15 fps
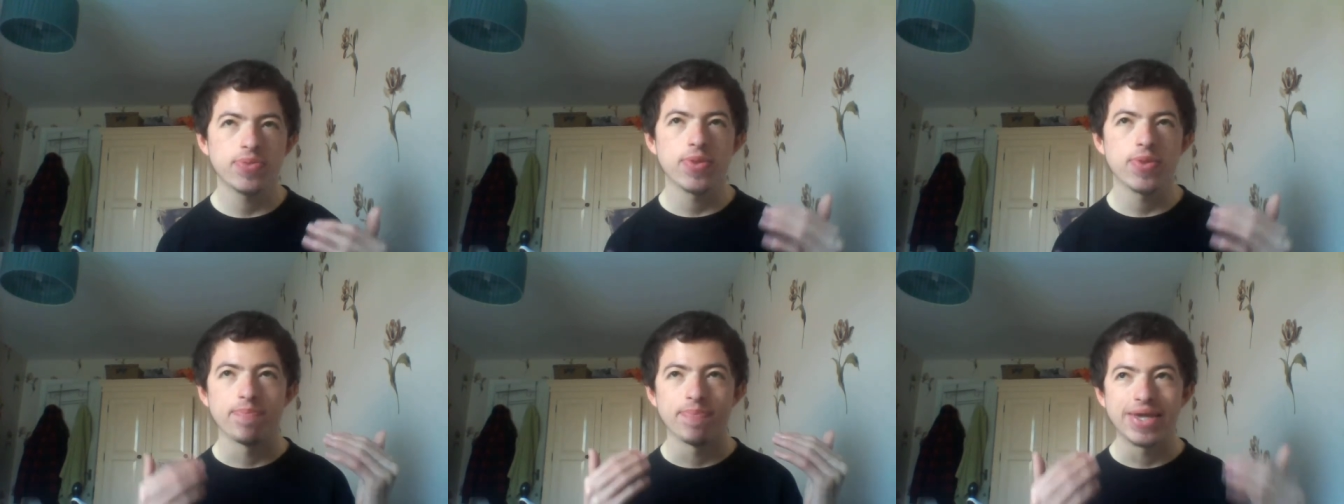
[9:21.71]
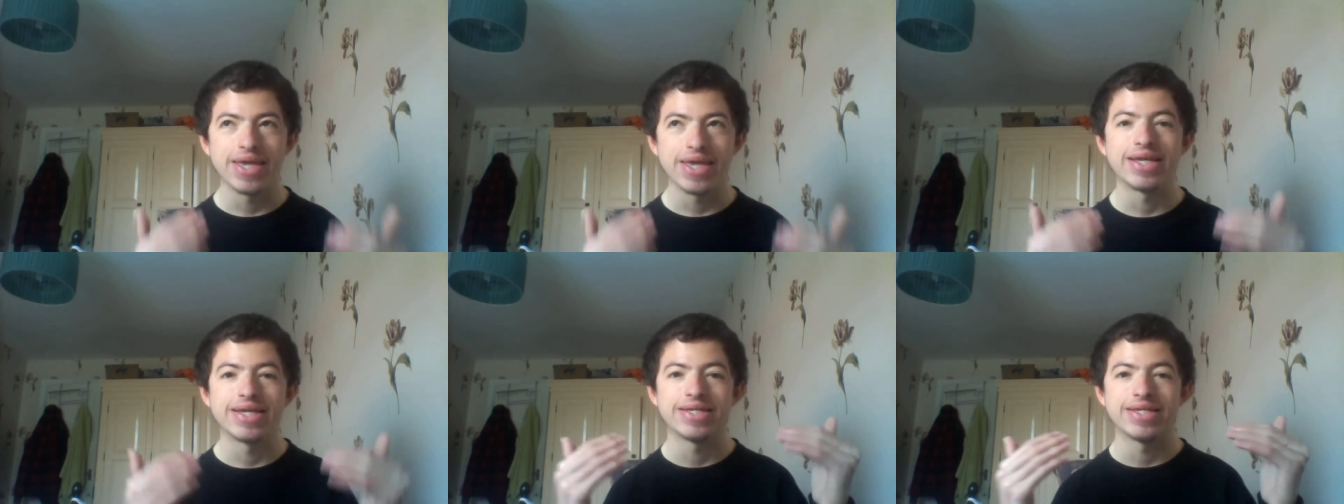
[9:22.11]
the
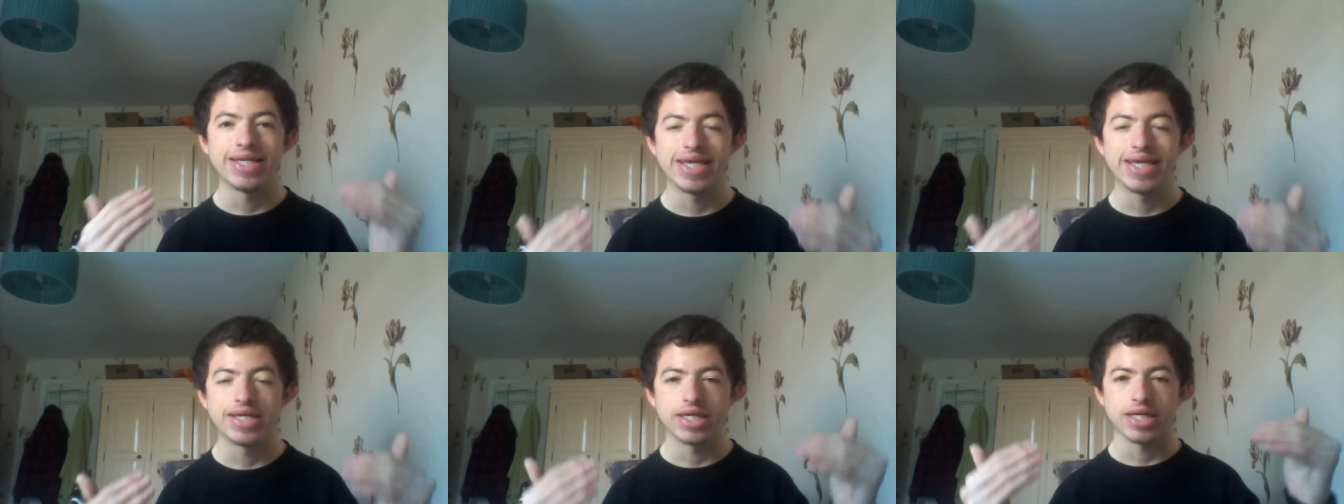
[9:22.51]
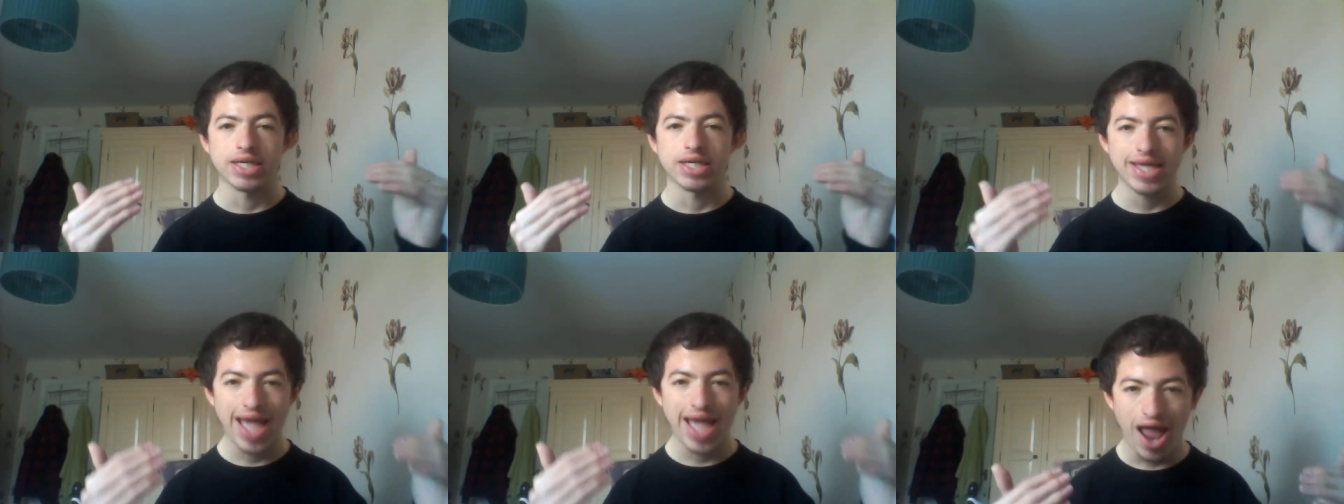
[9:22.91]
Mia Dearden
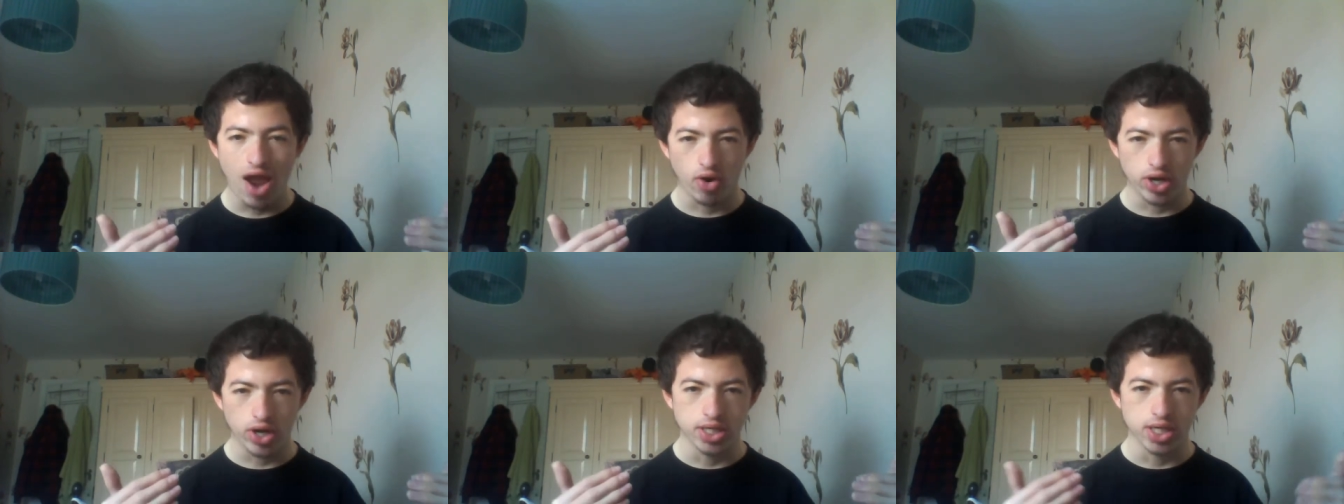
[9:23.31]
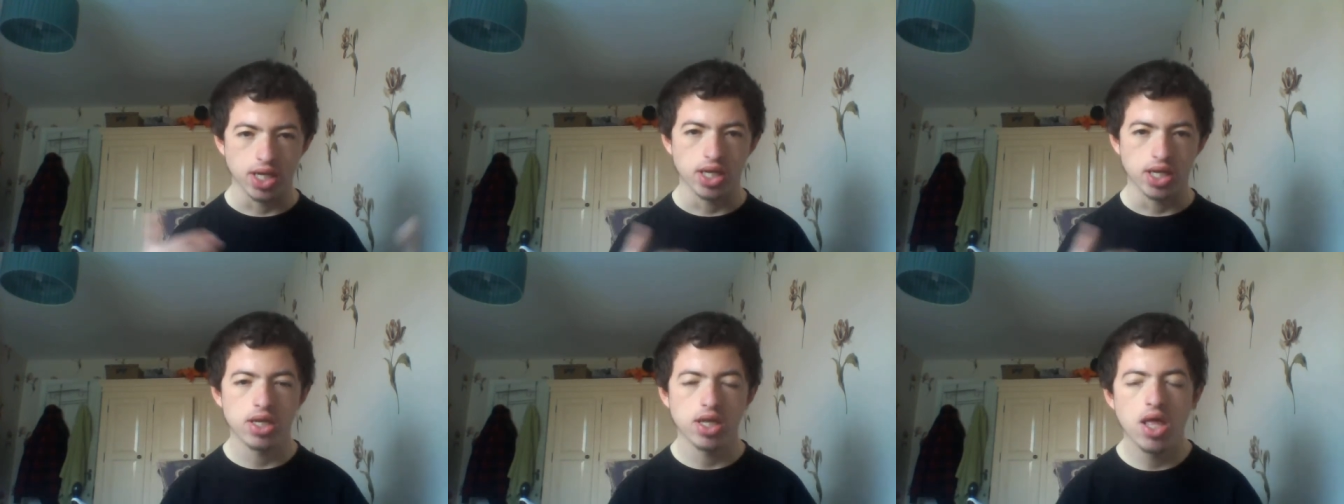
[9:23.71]
character.